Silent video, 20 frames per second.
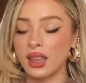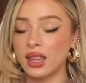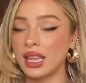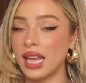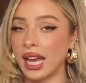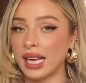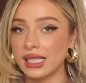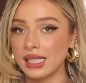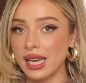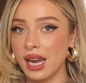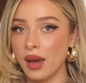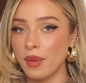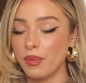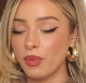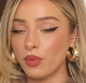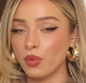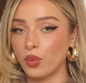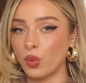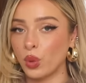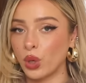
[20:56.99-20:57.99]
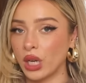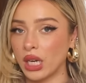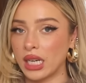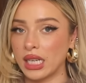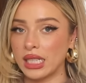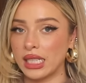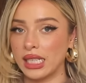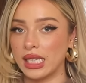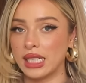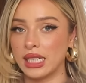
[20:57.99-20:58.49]
Next up, we're
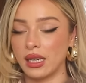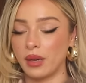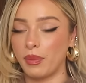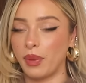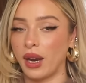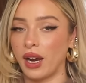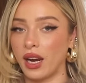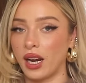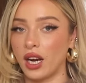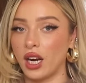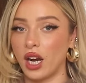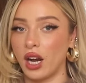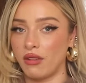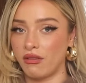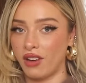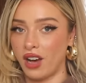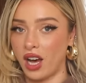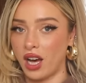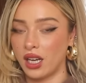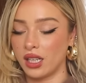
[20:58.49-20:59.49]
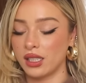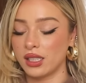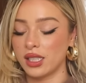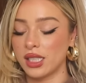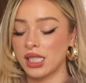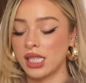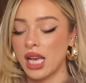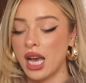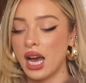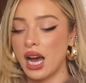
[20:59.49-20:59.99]
gonna need a pair of
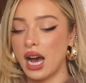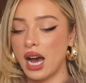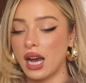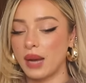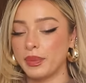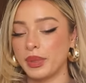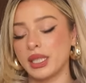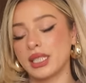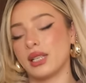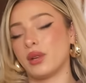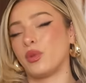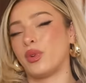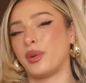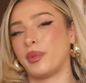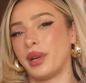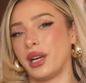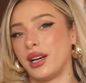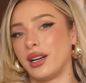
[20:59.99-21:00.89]
Uggs because I wear my